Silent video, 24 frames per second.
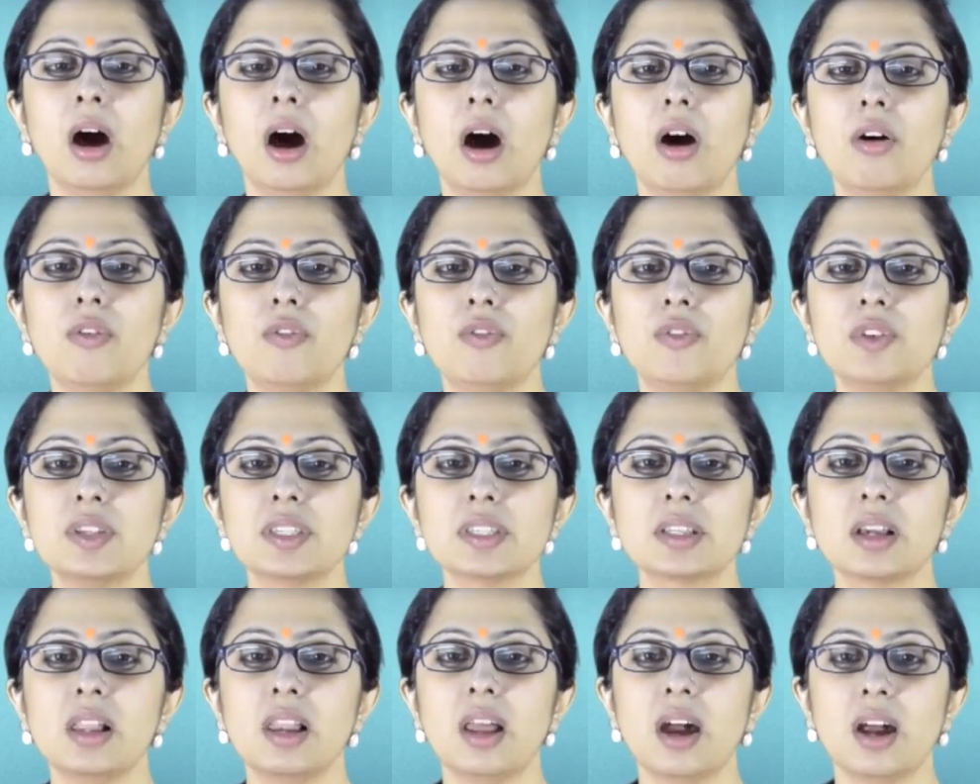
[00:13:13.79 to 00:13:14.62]
a
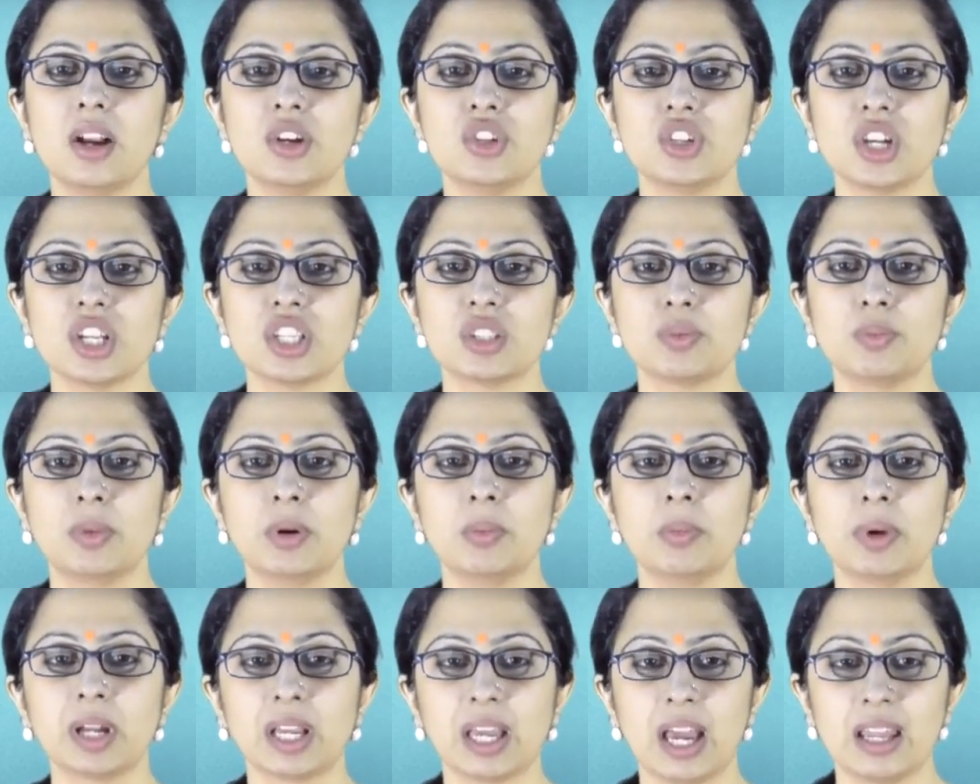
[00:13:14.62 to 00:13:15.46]
fiscal
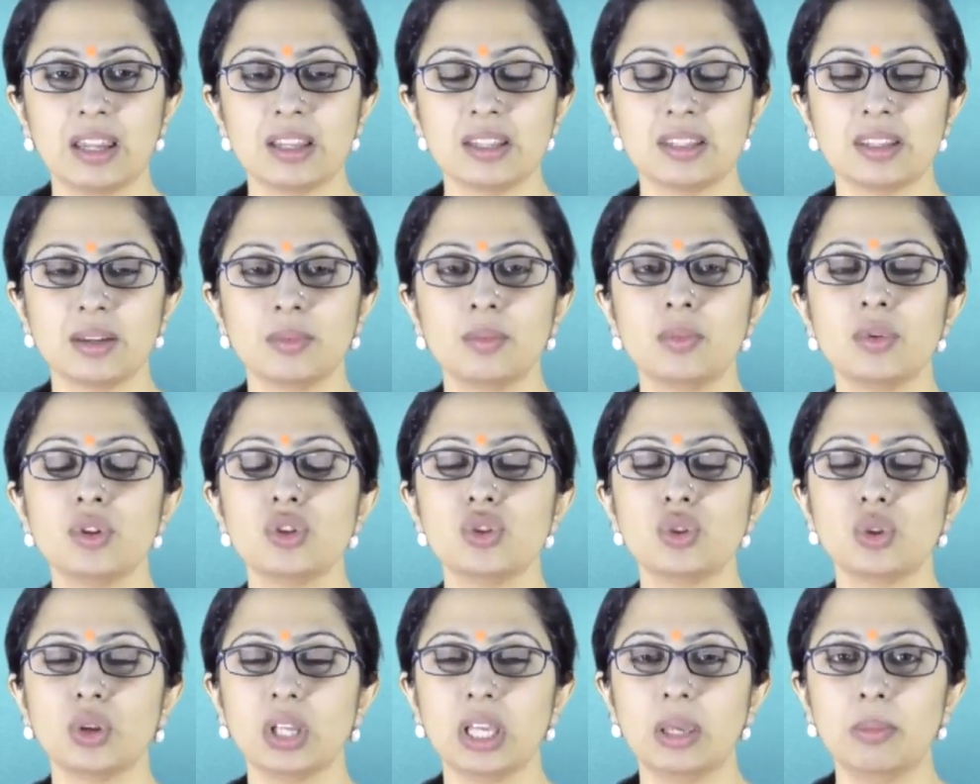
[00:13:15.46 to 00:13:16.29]
adjustment mechanism
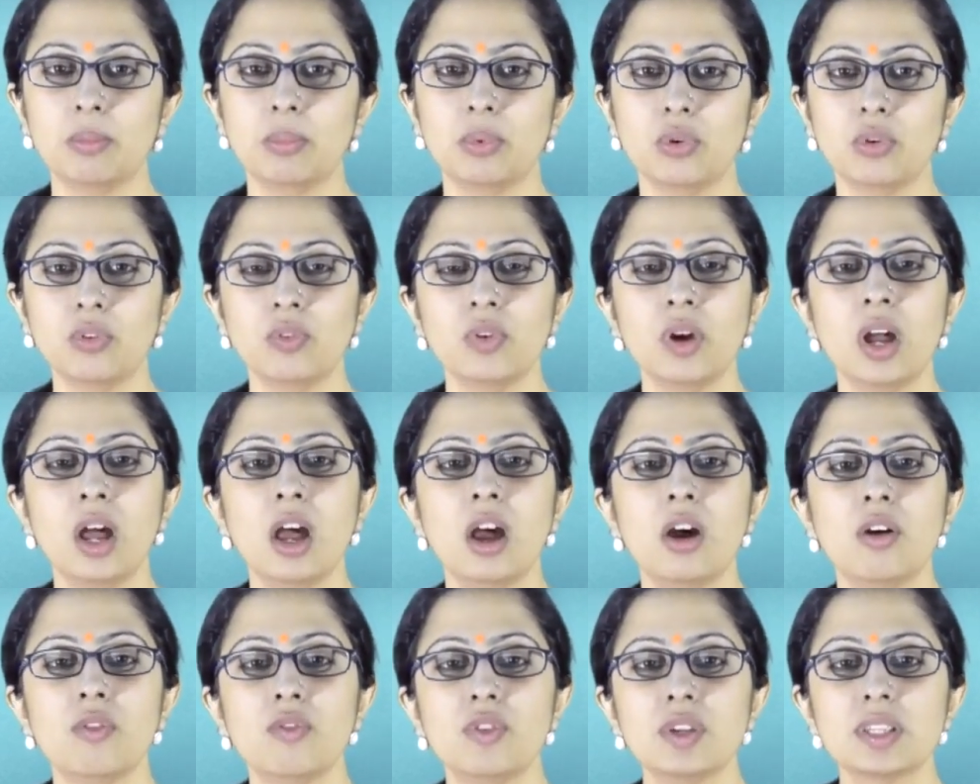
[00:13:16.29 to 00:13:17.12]
to improve
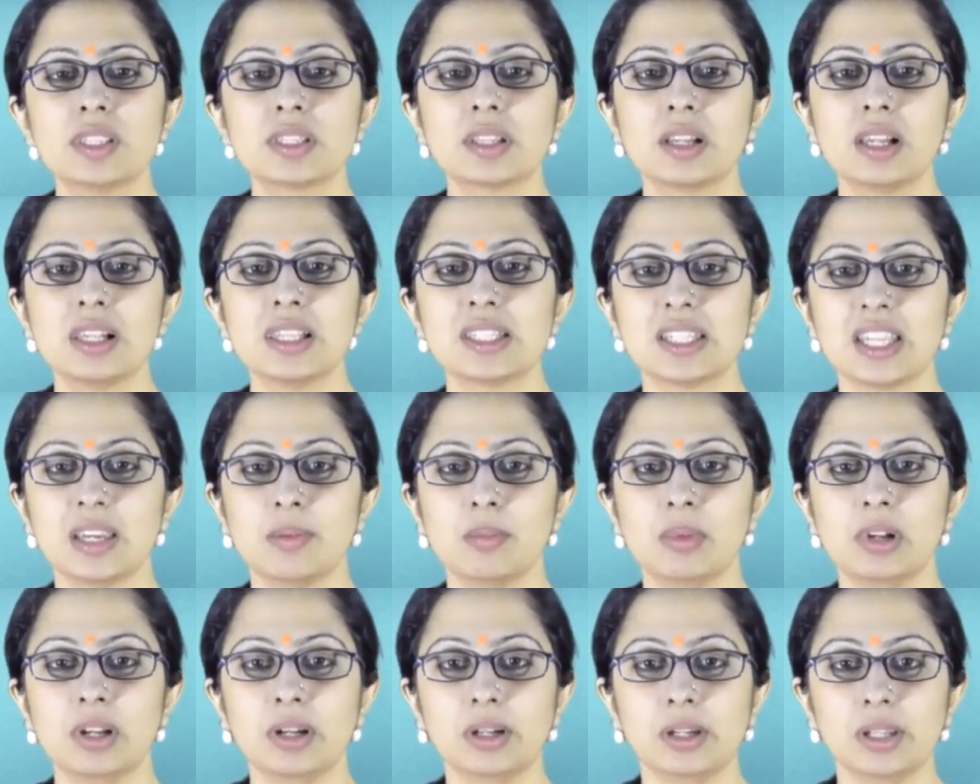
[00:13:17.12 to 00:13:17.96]
fiscal
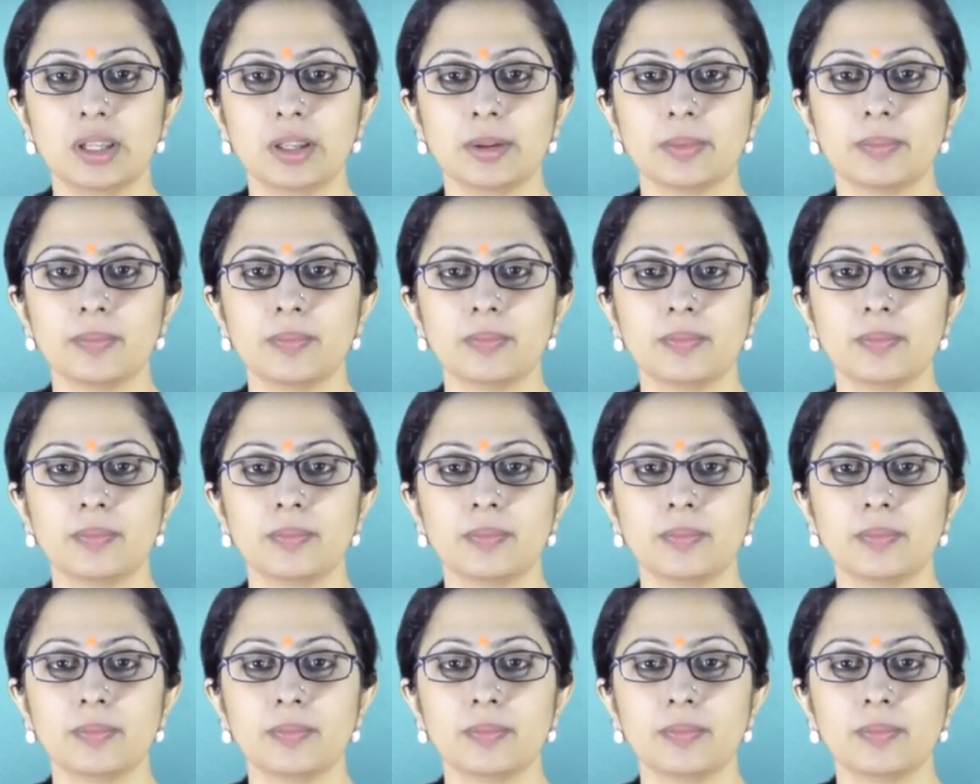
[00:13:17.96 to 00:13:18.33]
stability.